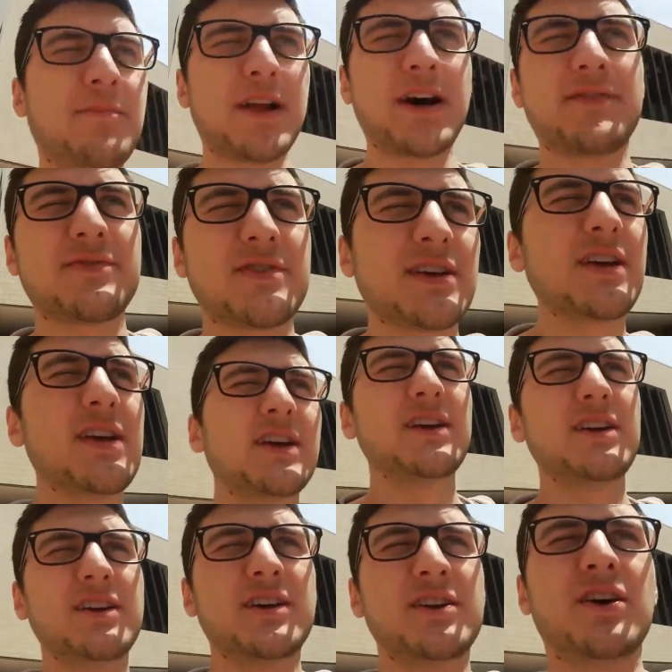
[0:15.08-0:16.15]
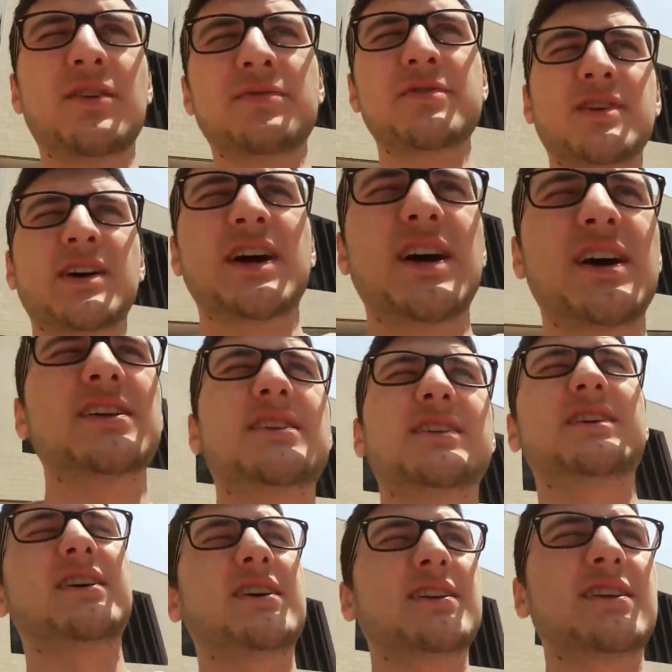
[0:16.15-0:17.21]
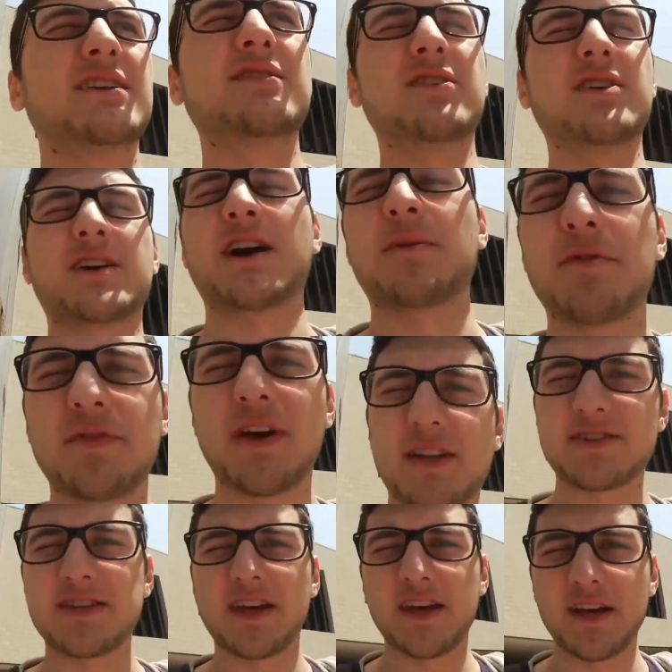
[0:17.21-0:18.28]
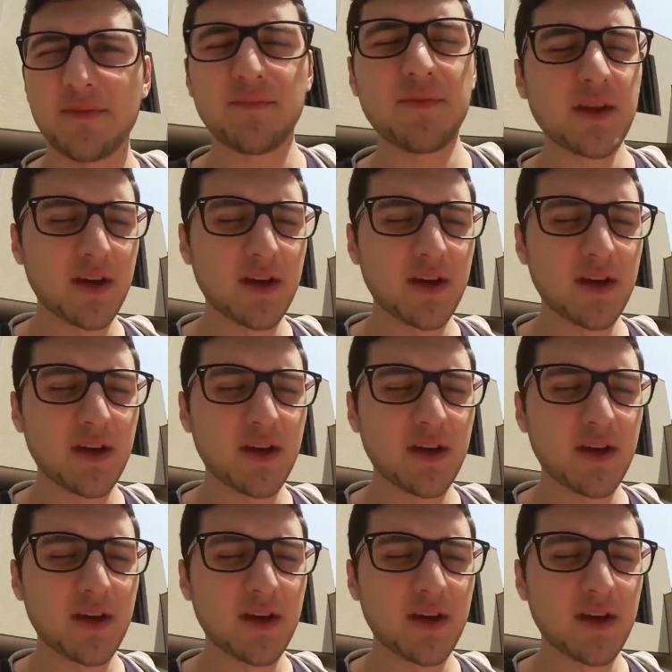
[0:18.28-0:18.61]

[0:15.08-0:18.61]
then bluffed at offshore hand like, or a couple of hands later.